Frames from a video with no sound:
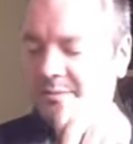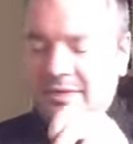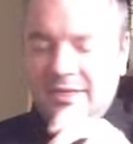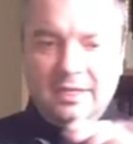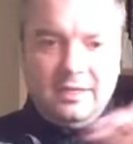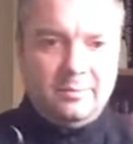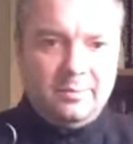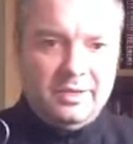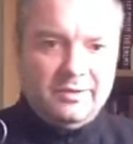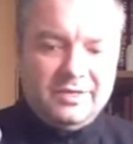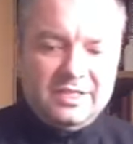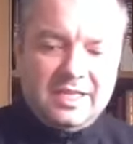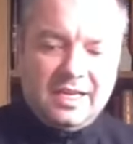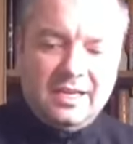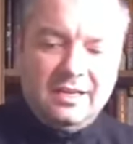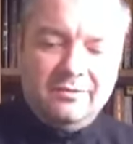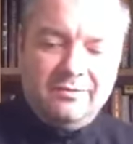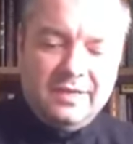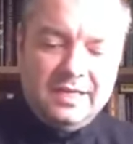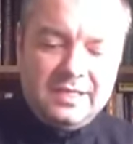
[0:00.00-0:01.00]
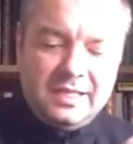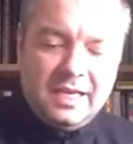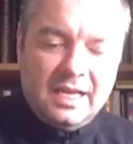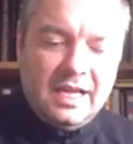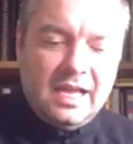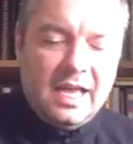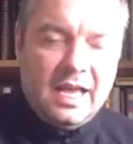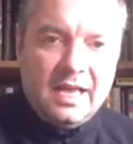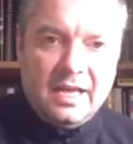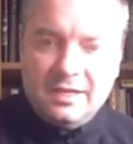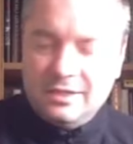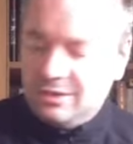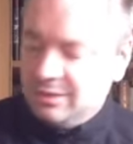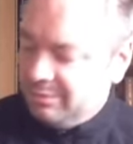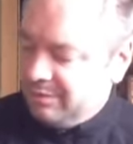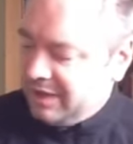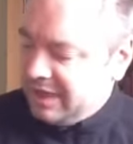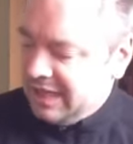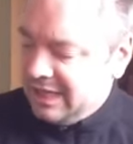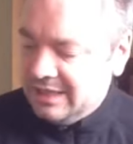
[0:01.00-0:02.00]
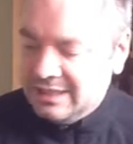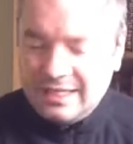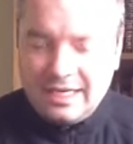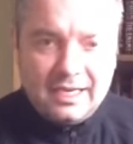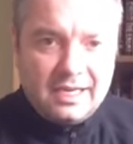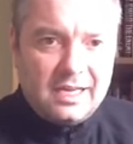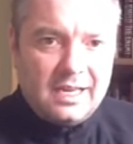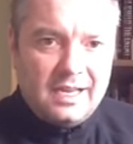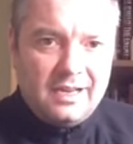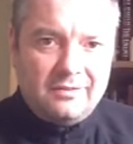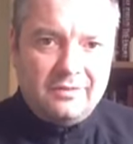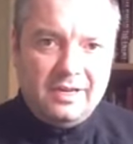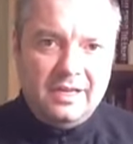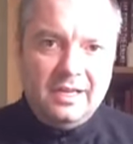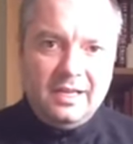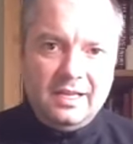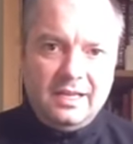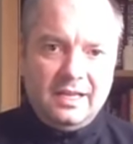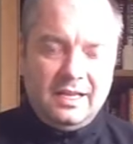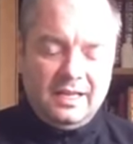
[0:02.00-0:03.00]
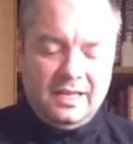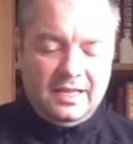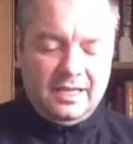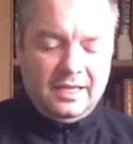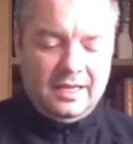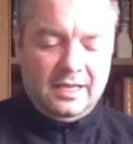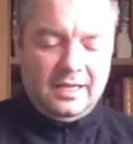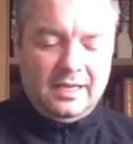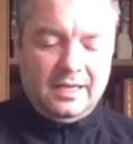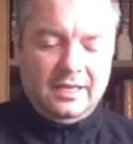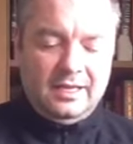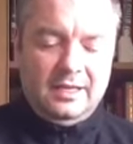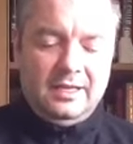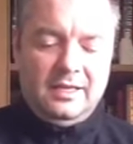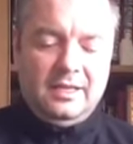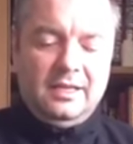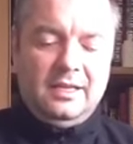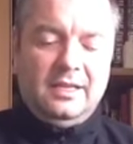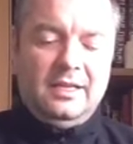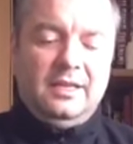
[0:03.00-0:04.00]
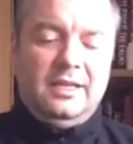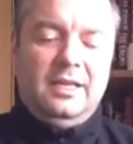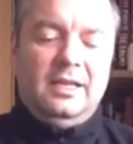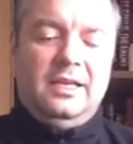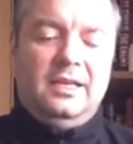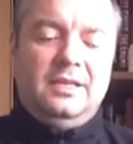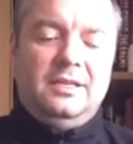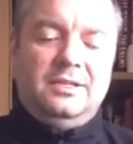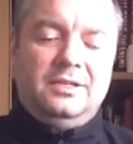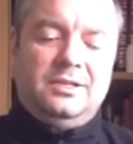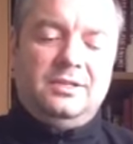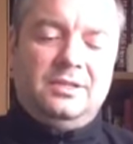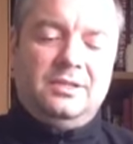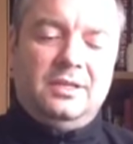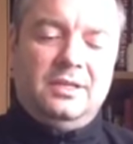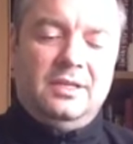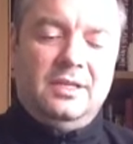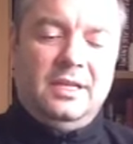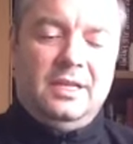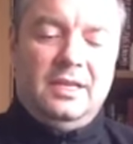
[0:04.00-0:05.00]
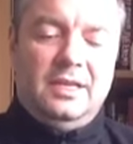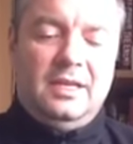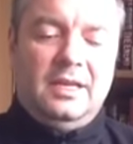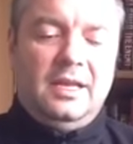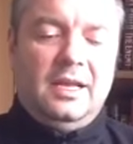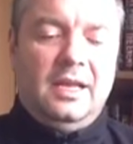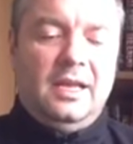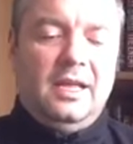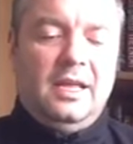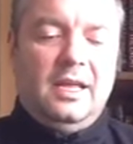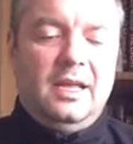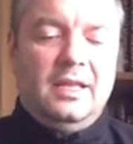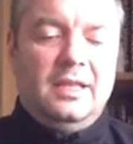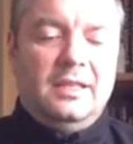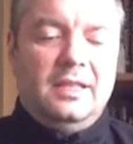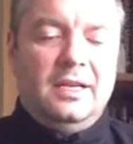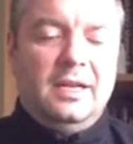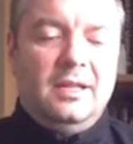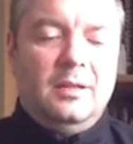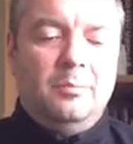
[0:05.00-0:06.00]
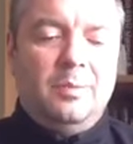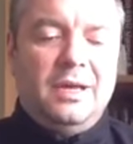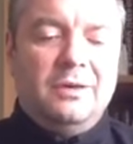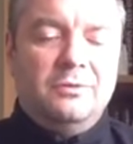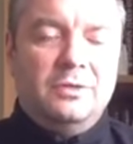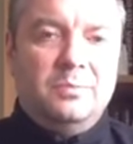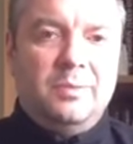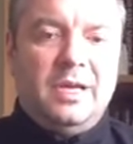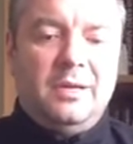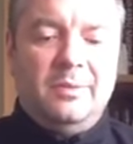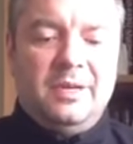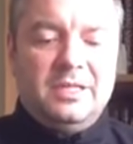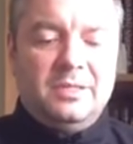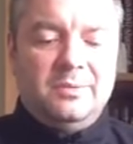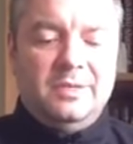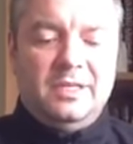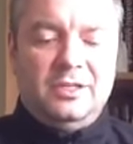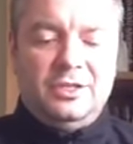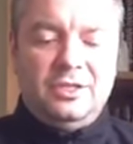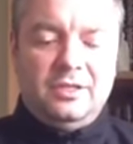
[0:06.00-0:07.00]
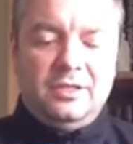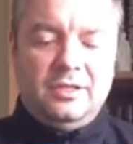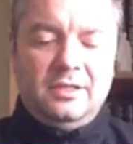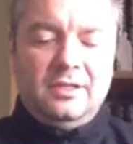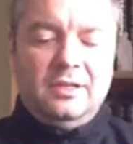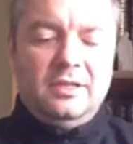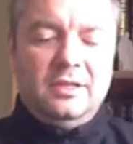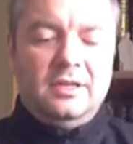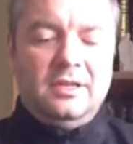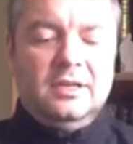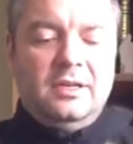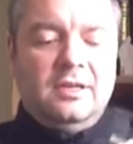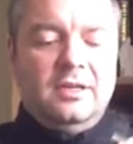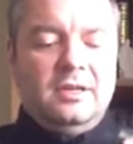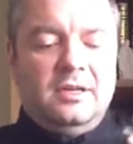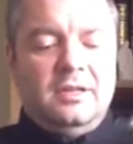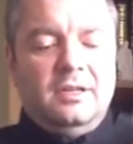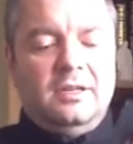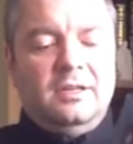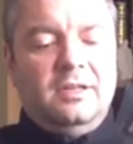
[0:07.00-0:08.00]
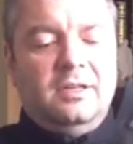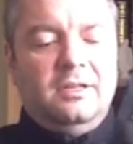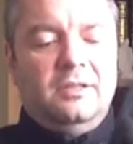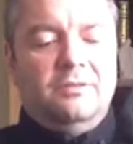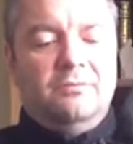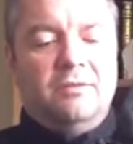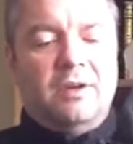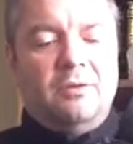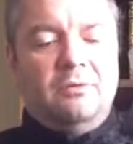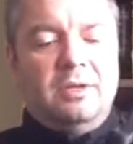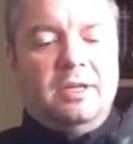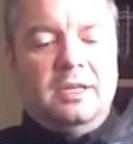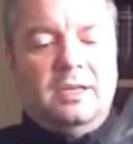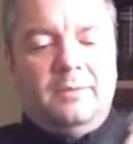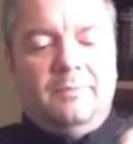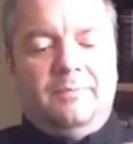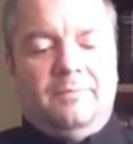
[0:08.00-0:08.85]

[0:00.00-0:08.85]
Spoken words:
A little bit of a tight fit. Something else I carry is the little pouch by Maxpedition, the Rolly,